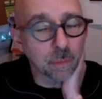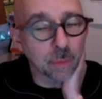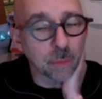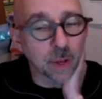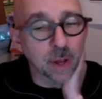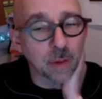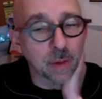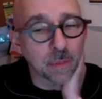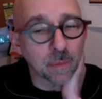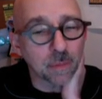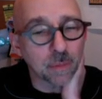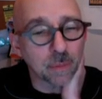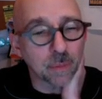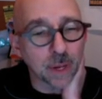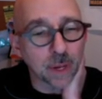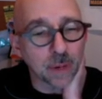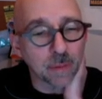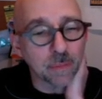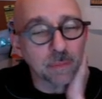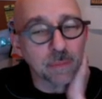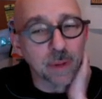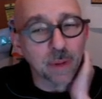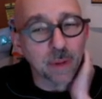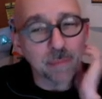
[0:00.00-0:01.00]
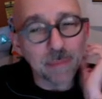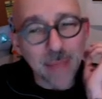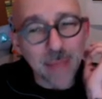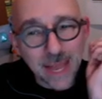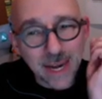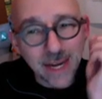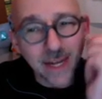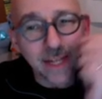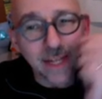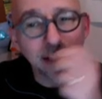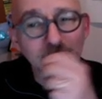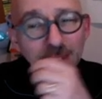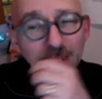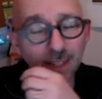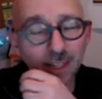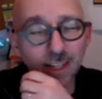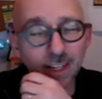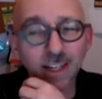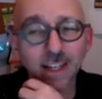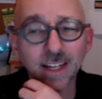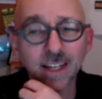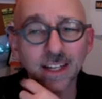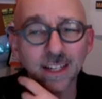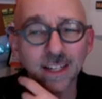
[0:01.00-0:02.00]
But Meta
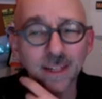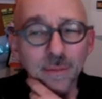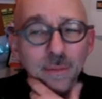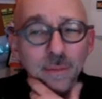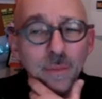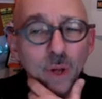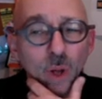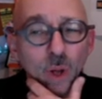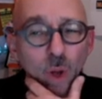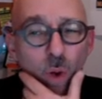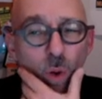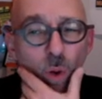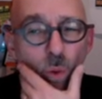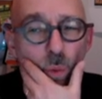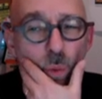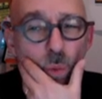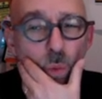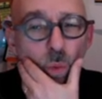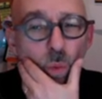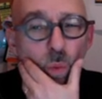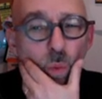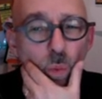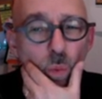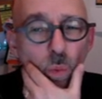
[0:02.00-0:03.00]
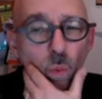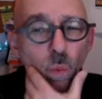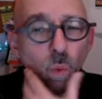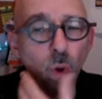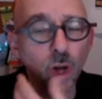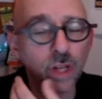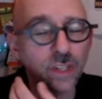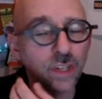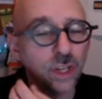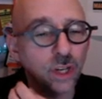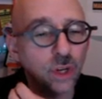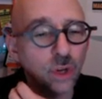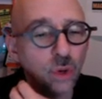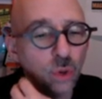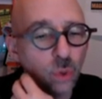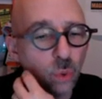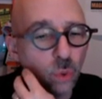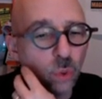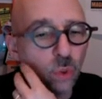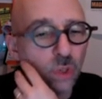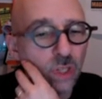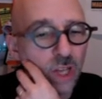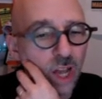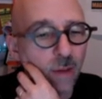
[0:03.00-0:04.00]
was a
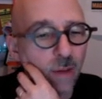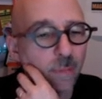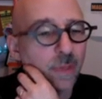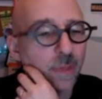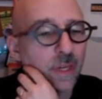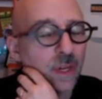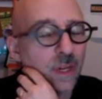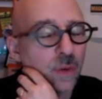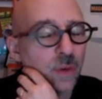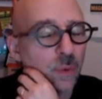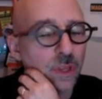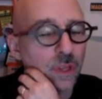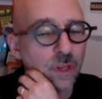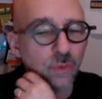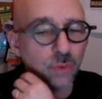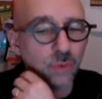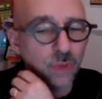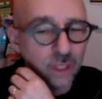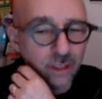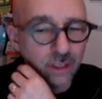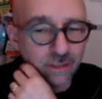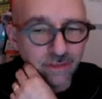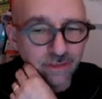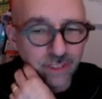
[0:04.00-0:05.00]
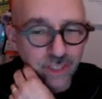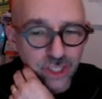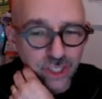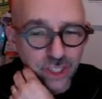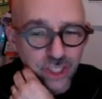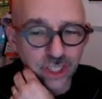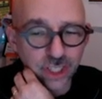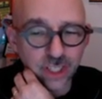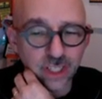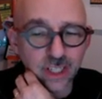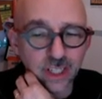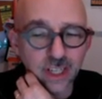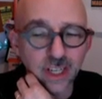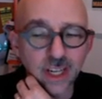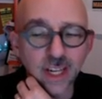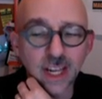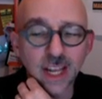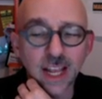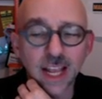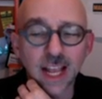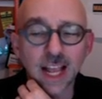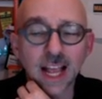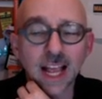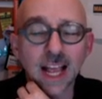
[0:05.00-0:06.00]
cool company with a real vision,
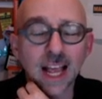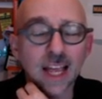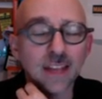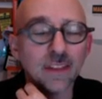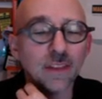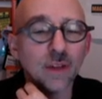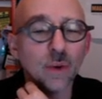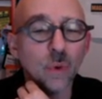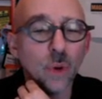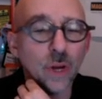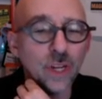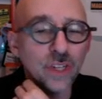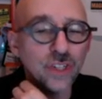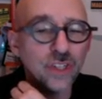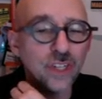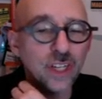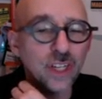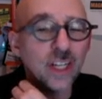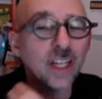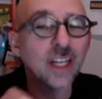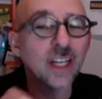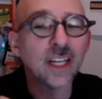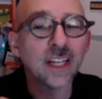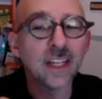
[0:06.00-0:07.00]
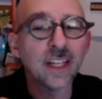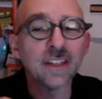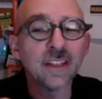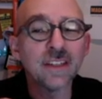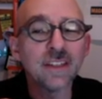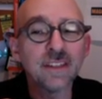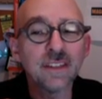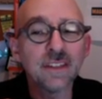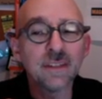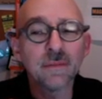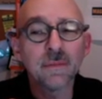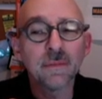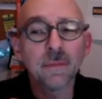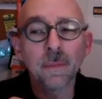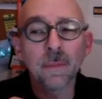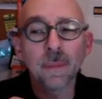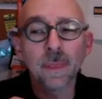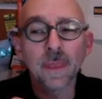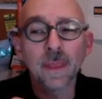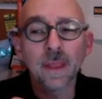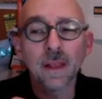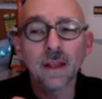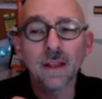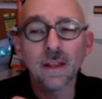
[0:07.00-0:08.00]
and the question is,
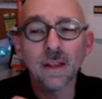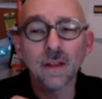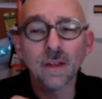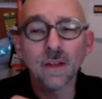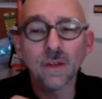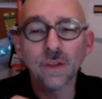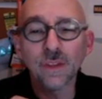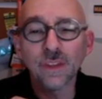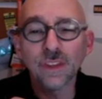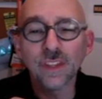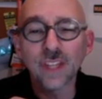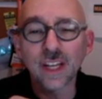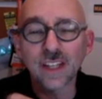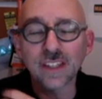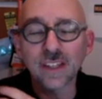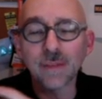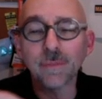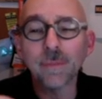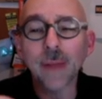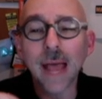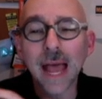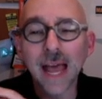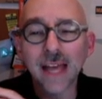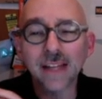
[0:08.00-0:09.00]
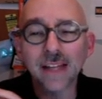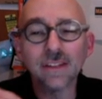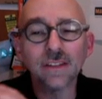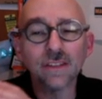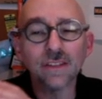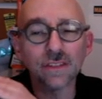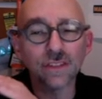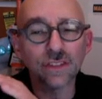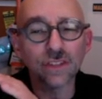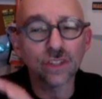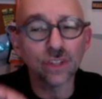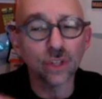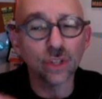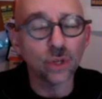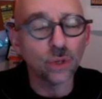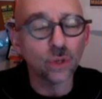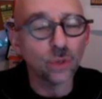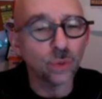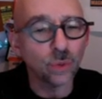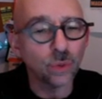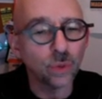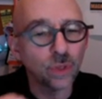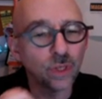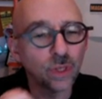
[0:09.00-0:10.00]
does a patent
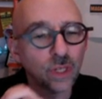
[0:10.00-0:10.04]
suit,